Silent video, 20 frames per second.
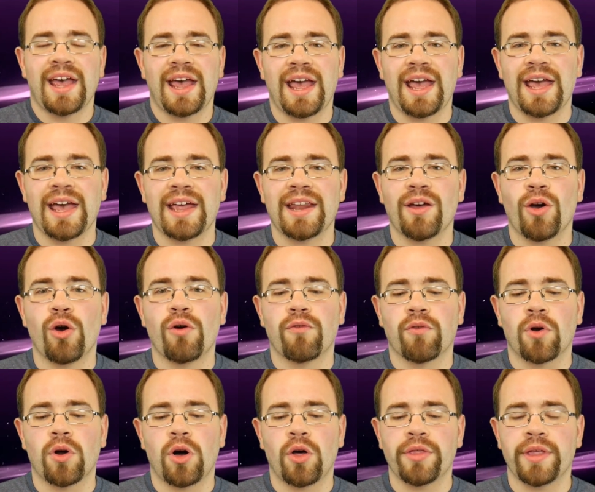And
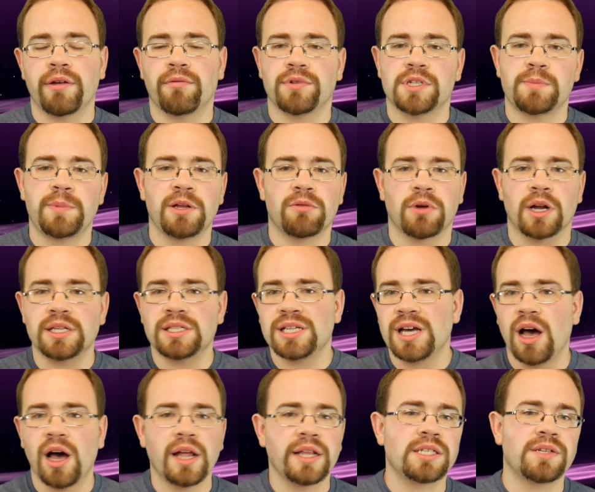overall, they speedrun
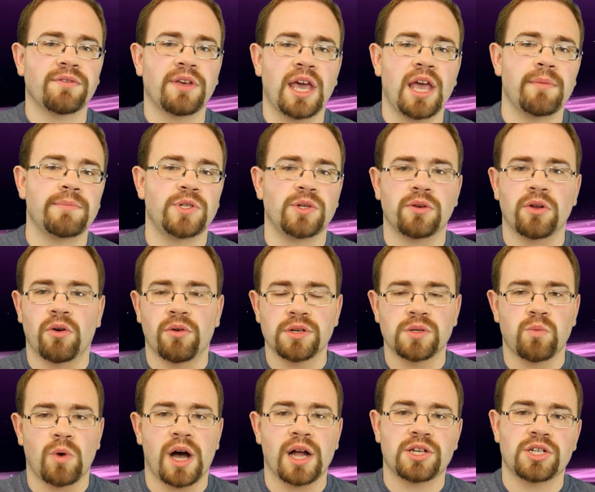tons of games. You can
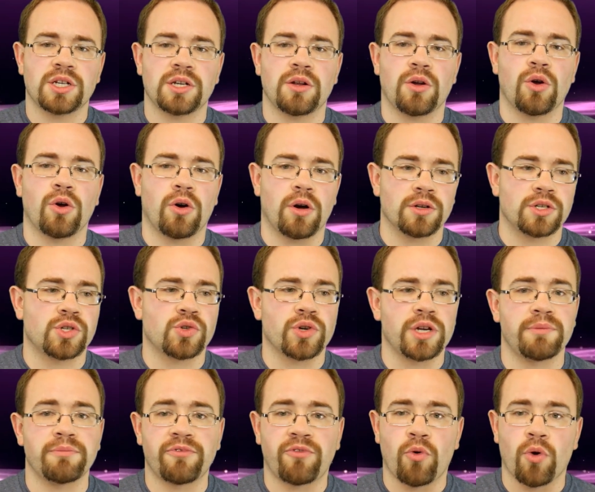always watch it on
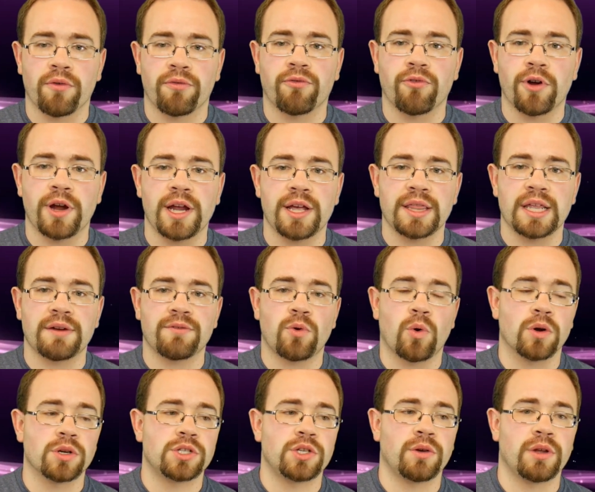stream for free, and then of
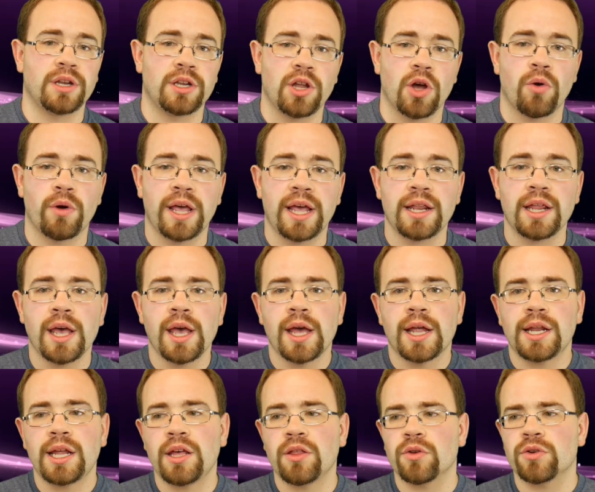course you can donate
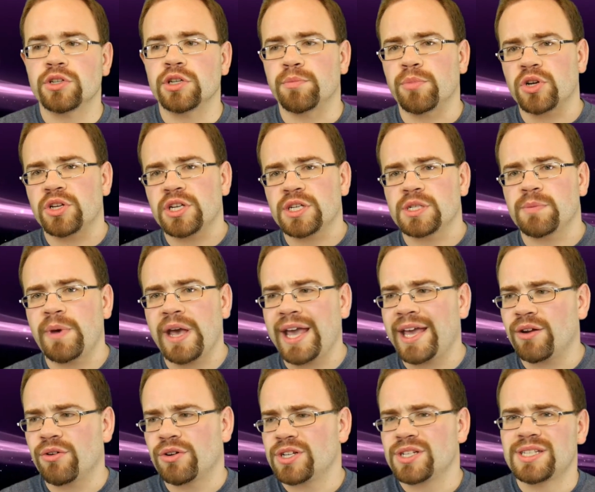either to
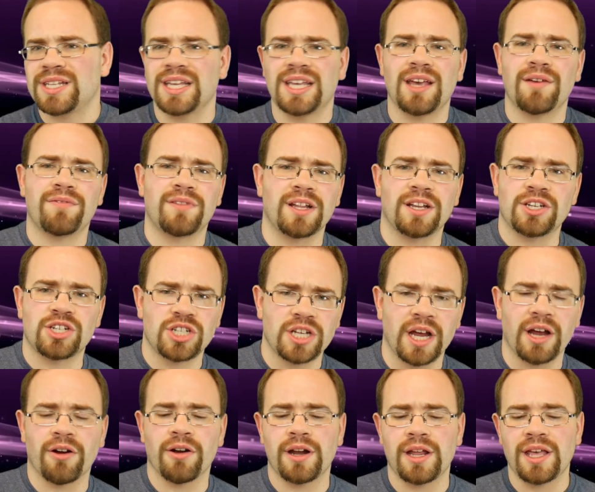participate or just to give to
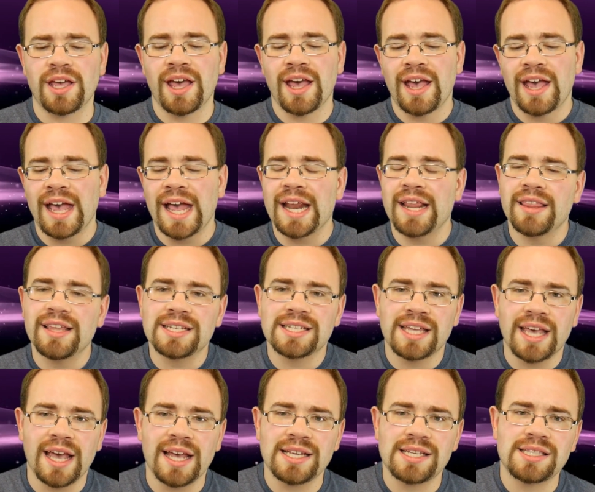charity. And in this
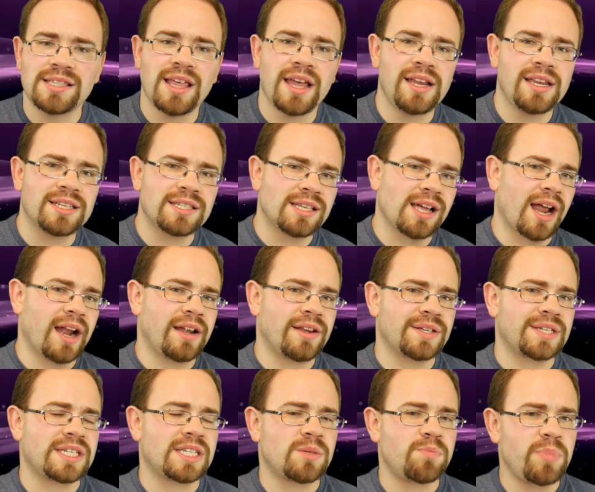case, they decided to
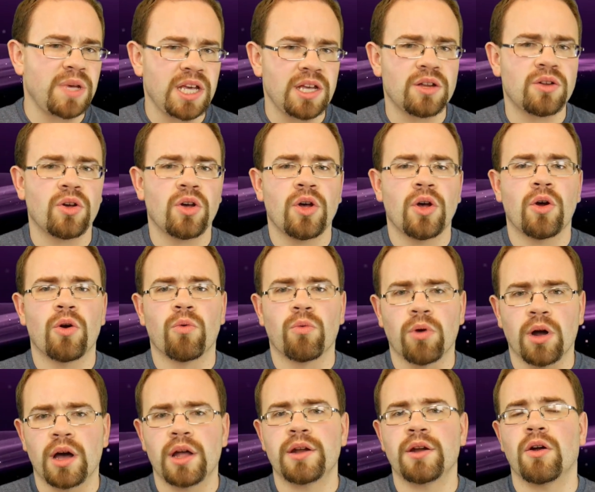
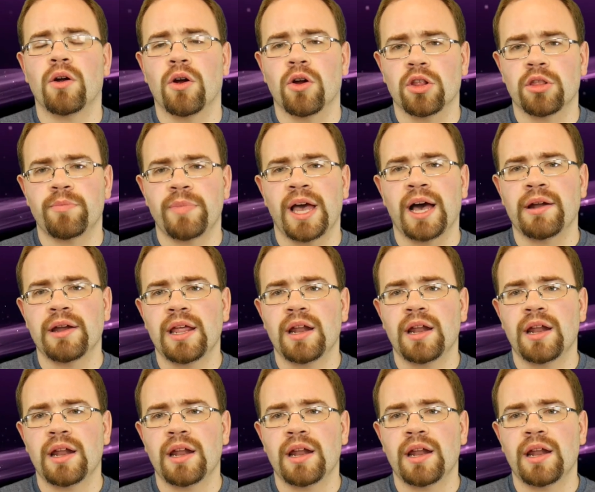speedrun Earthbound.